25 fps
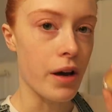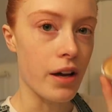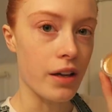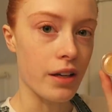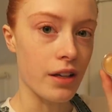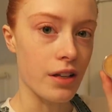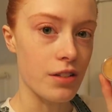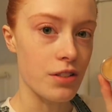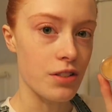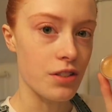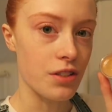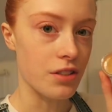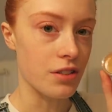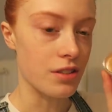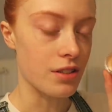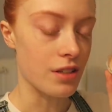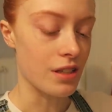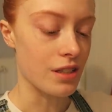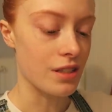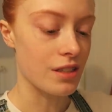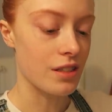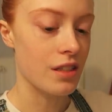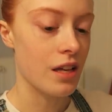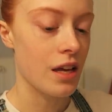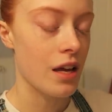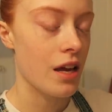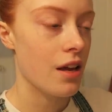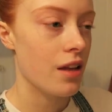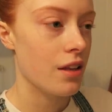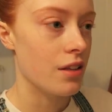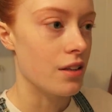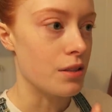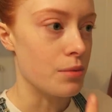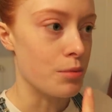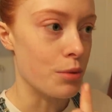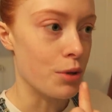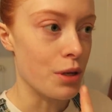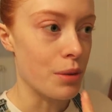but I'm going to use this
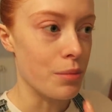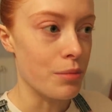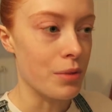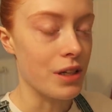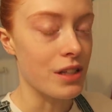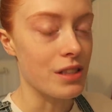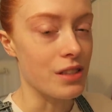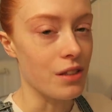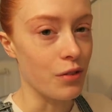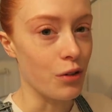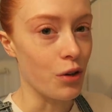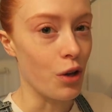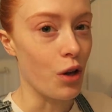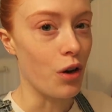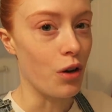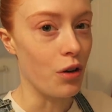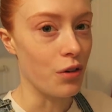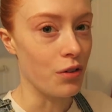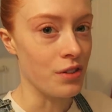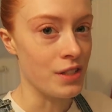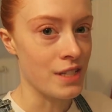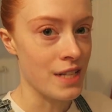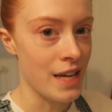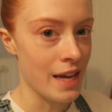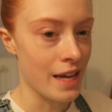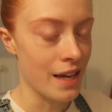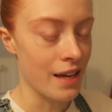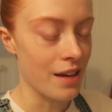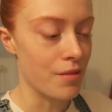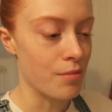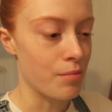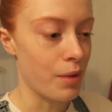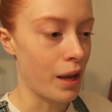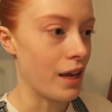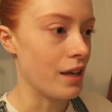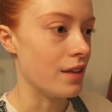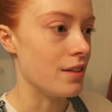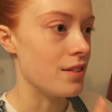morning because I've got a long day
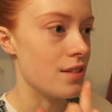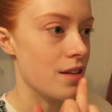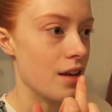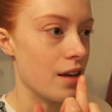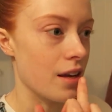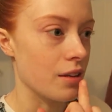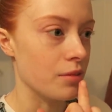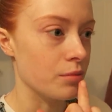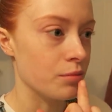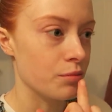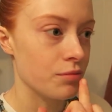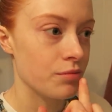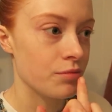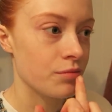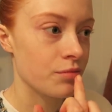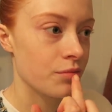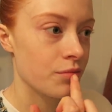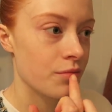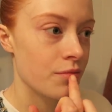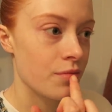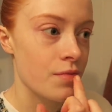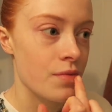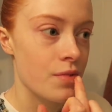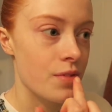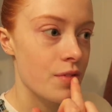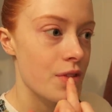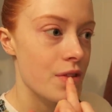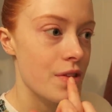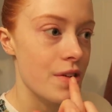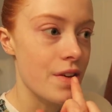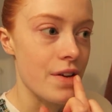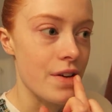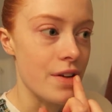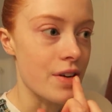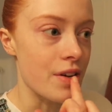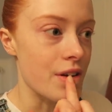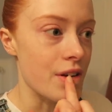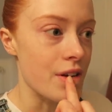of painting
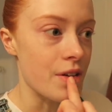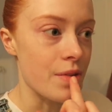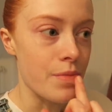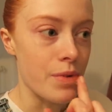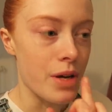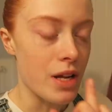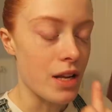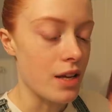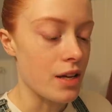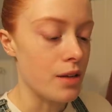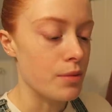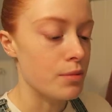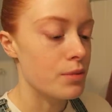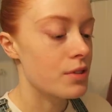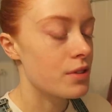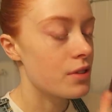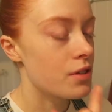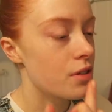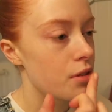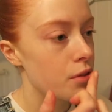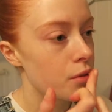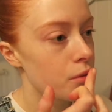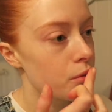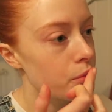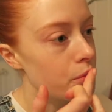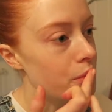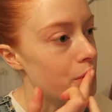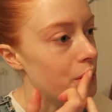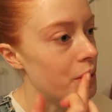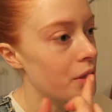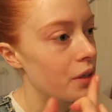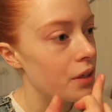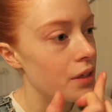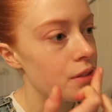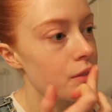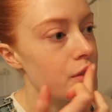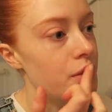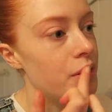and I need my lips to be
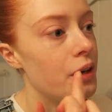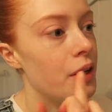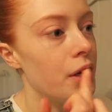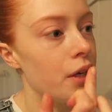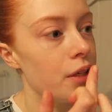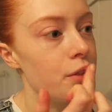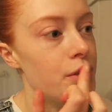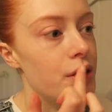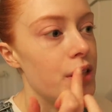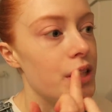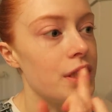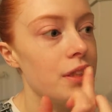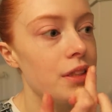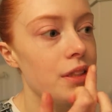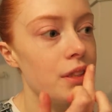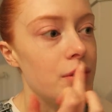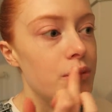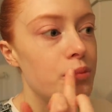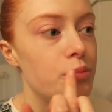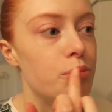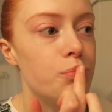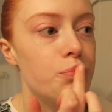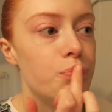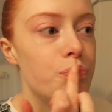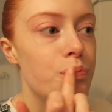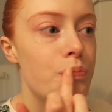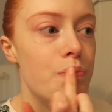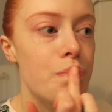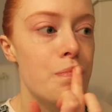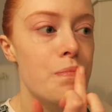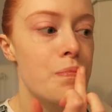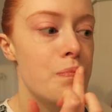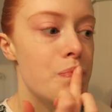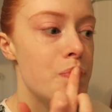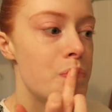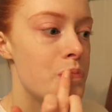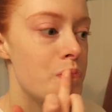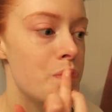nice and hydrated.
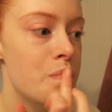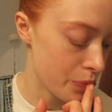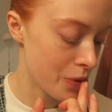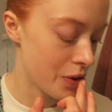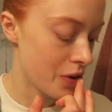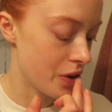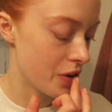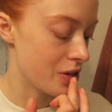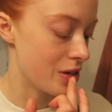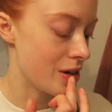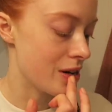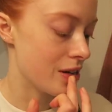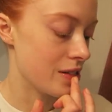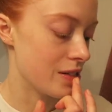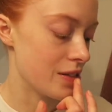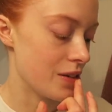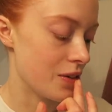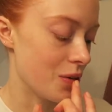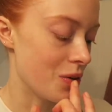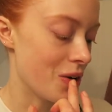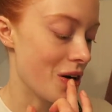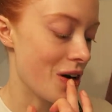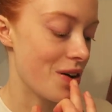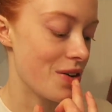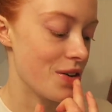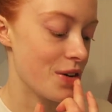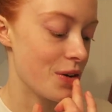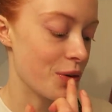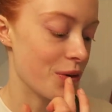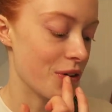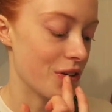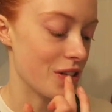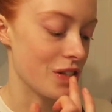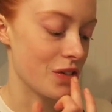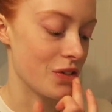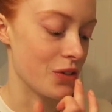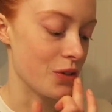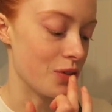This product has little honey
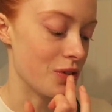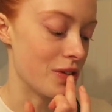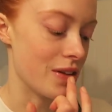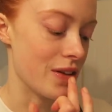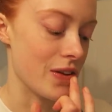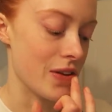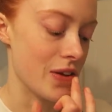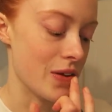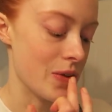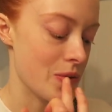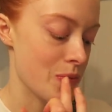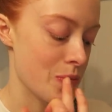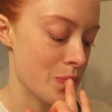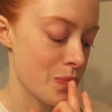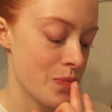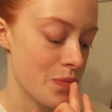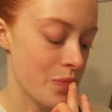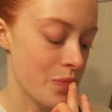crystals in it